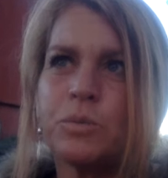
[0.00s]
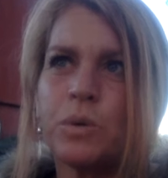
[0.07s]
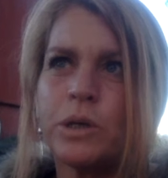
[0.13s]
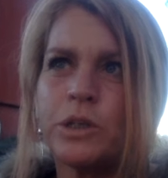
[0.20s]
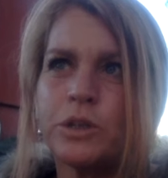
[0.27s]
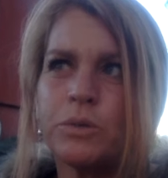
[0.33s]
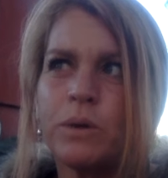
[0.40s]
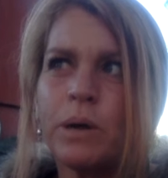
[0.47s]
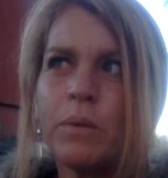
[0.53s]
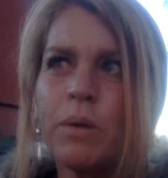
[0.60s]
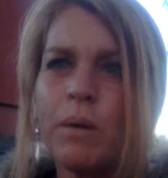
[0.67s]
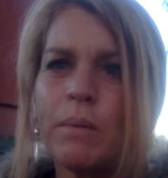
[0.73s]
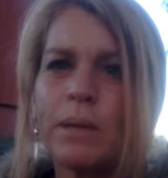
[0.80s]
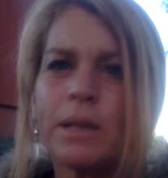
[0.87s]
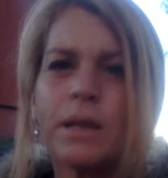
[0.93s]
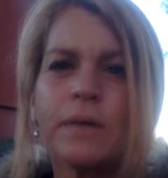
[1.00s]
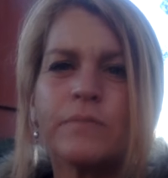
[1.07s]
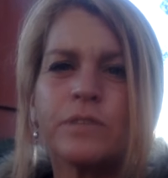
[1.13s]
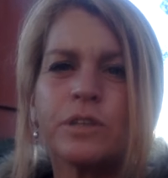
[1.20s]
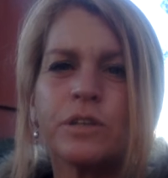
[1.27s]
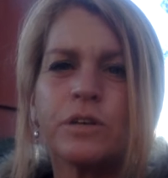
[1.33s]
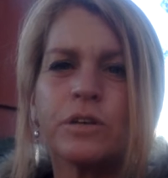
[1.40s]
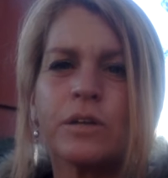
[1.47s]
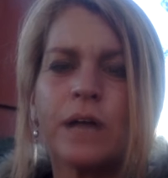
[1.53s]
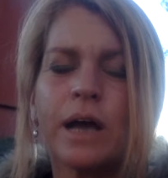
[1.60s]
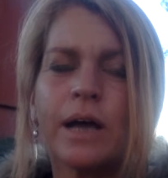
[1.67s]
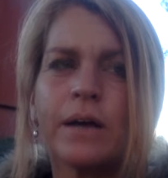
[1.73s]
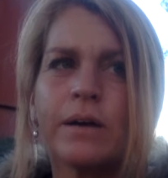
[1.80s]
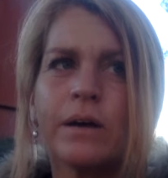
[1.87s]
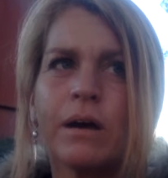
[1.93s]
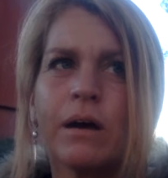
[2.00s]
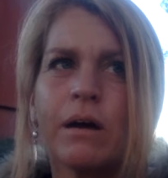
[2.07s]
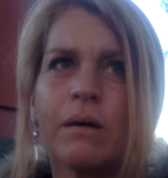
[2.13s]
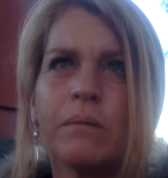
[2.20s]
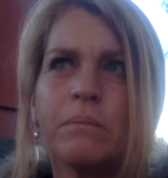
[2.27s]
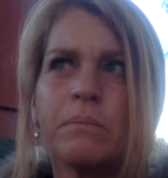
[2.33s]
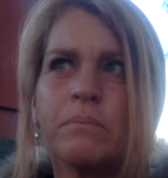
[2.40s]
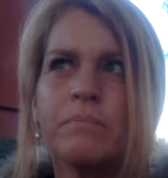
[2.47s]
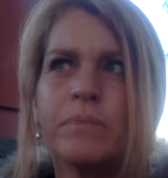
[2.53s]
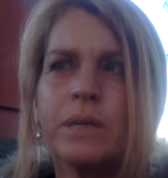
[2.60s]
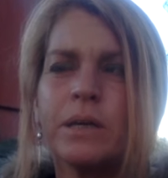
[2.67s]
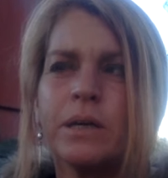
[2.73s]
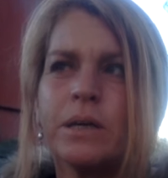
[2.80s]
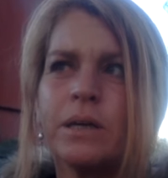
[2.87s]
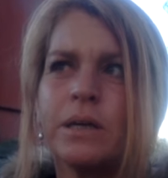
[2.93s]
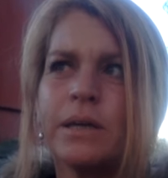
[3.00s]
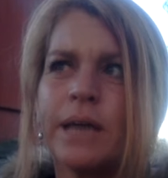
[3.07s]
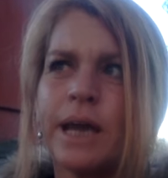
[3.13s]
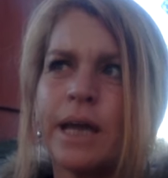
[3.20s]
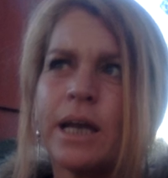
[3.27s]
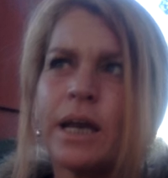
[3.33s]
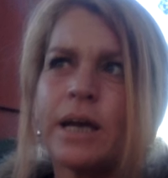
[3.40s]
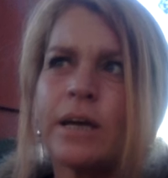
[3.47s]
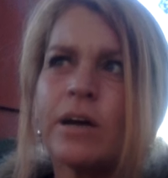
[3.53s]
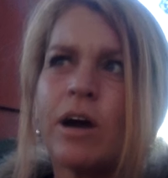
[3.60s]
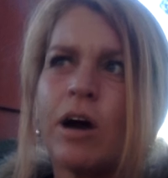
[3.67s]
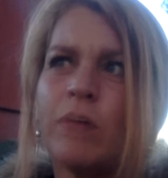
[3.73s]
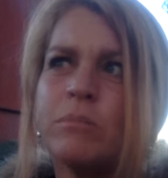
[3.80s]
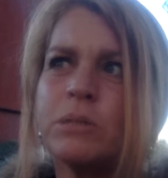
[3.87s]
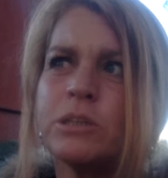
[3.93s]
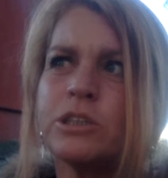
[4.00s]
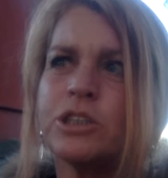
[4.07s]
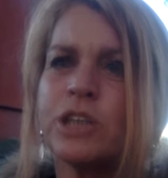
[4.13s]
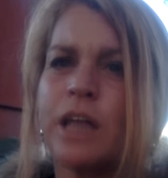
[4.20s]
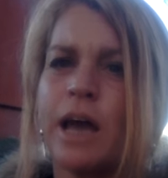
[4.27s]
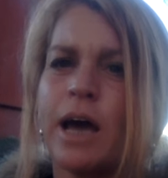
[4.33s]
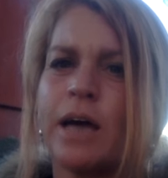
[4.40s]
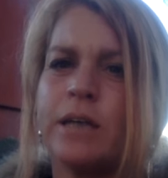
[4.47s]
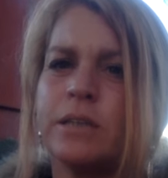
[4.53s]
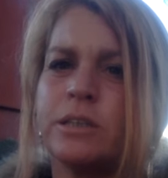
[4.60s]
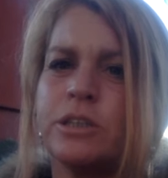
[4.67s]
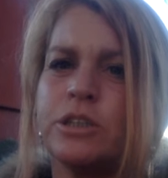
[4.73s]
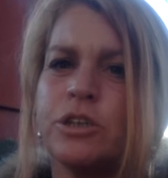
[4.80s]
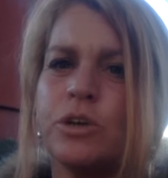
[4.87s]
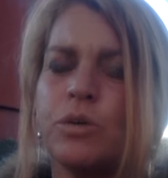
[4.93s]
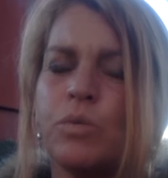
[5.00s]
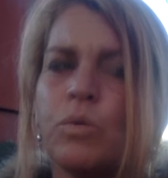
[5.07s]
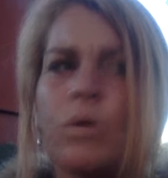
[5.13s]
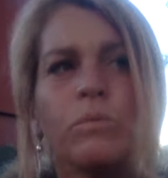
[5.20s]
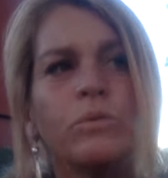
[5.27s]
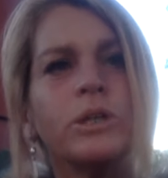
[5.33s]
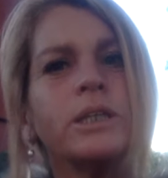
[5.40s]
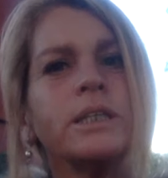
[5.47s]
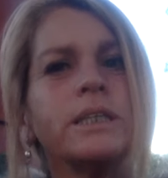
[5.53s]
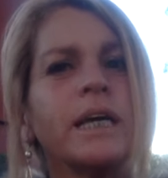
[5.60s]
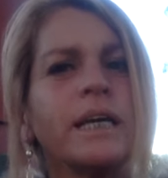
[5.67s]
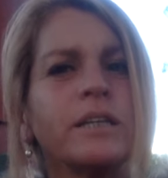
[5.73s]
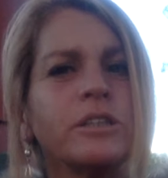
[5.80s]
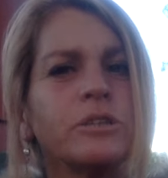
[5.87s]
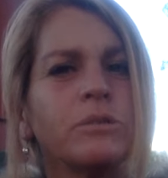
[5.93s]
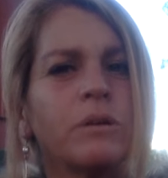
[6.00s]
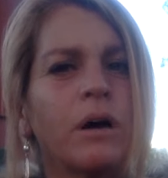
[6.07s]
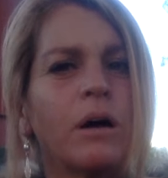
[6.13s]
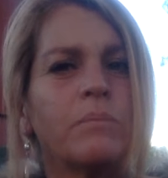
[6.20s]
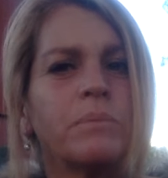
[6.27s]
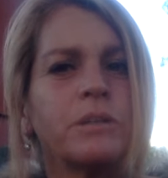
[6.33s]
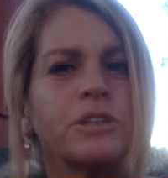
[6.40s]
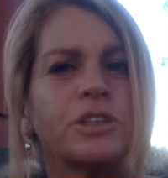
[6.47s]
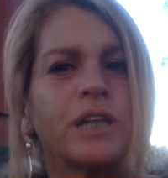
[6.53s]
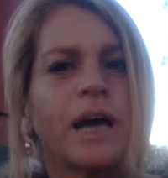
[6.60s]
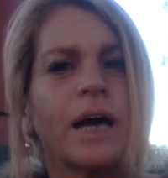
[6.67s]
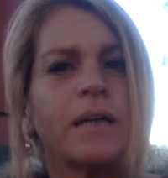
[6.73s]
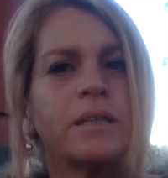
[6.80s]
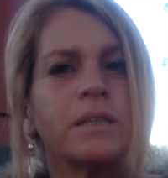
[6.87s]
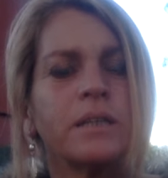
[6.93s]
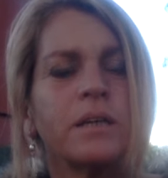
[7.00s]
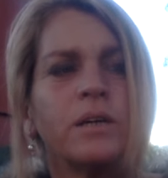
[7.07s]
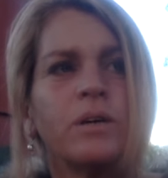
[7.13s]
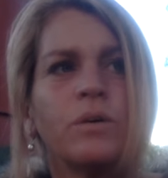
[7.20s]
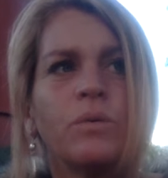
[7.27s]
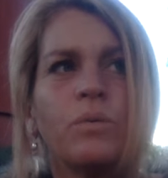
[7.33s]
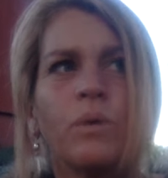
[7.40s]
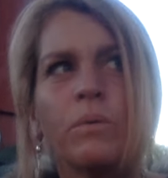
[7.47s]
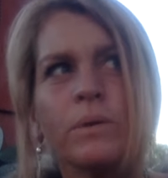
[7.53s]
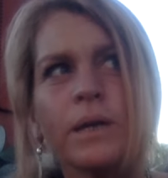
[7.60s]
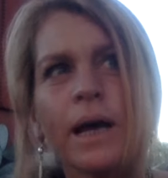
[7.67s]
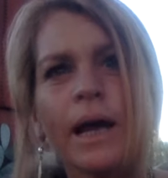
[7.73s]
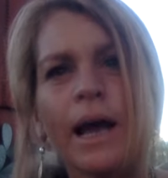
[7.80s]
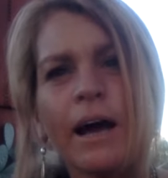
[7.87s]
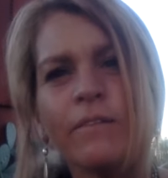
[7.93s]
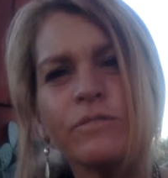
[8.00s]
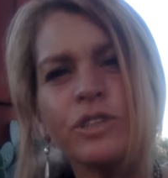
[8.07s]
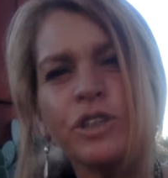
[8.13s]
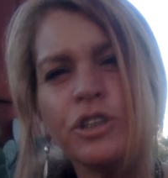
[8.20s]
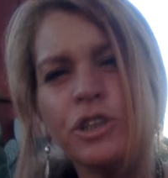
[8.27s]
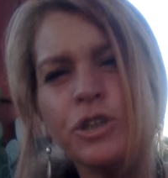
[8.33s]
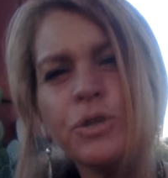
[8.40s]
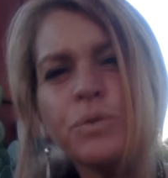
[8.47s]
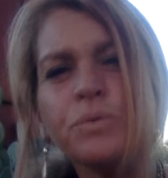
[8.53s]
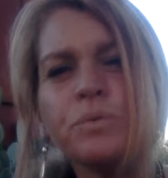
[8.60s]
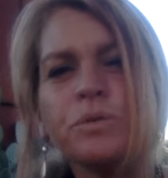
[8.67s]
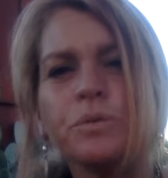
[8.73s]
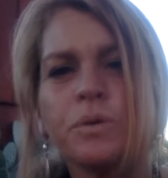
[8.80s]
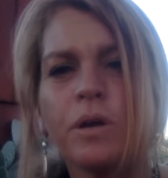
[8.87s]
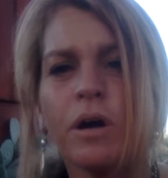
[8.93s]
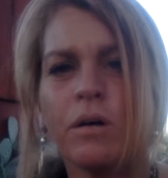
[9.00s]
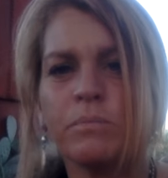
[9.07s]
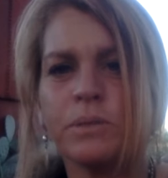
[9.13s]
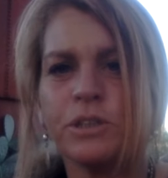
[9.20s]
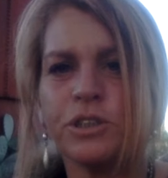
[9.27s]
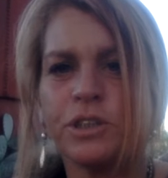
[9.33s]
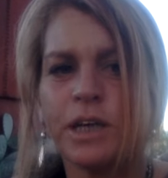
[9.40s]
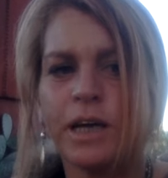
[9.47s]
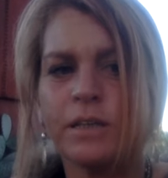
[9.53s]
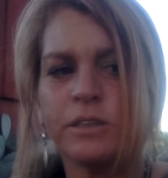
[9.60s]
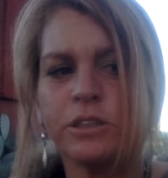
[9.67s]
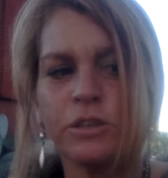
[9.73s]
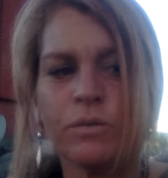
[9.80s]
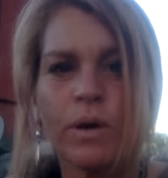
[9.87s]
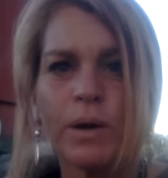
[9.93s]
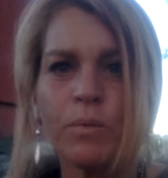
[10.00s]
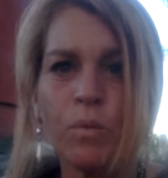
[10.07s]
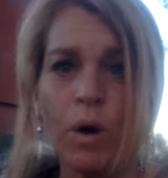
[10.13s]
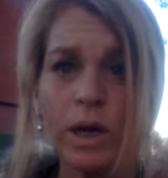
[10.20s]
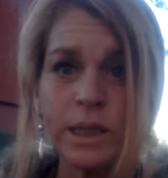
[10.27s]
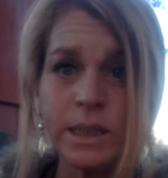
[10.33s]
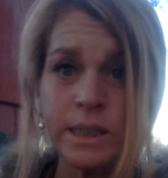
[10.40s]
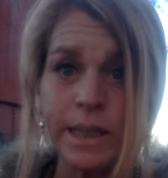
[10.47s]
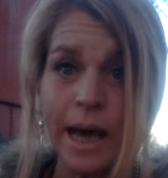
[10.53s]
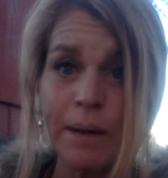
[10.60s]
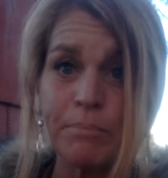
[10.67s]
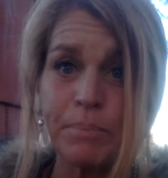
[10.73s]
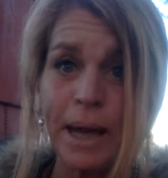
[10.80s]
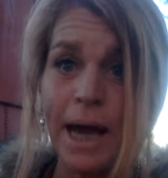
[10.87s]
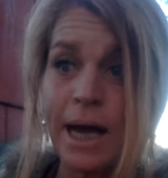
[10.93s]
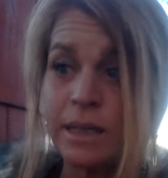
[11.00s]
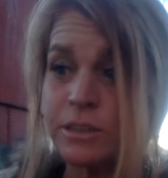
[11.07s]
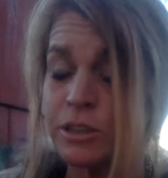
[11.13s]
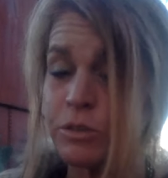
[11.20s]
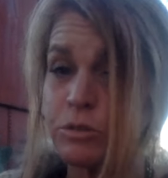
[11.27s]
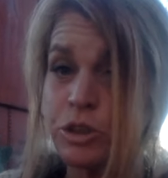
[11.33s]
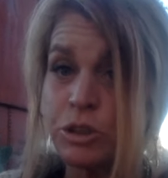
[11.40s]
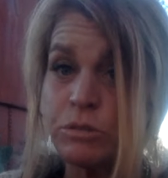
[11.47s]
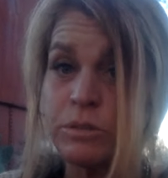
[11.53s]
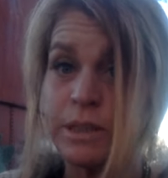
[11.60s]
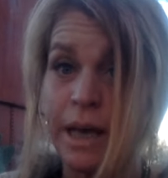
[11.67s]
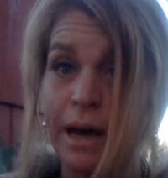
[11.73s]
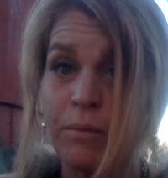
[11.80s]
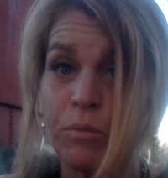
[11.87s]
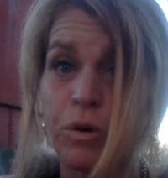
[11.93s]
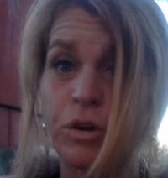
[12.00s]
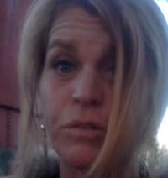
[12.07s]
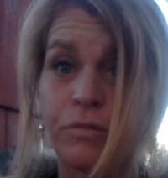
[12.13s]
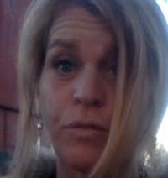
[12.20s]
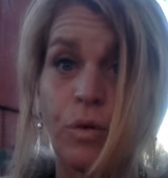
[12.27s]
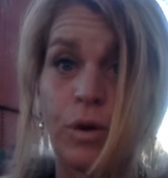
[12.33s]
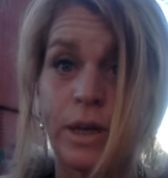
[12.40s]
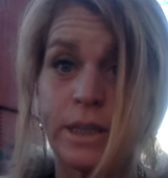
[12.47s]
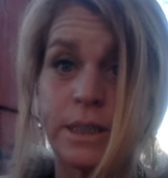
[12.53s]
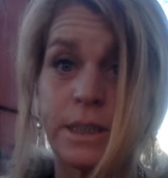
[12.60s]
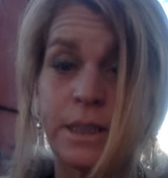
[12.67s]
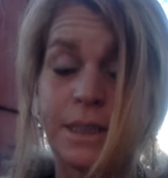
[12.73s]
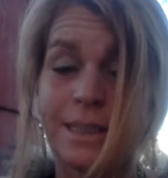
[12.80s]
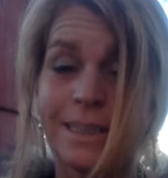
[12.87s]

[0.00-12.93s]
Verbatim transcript: What do I want my life to look like? Um, can I accomplish that? You know, what would it take to accomplish that? What would I have to do to accomplish that? Do I want it that bad to do that work for it?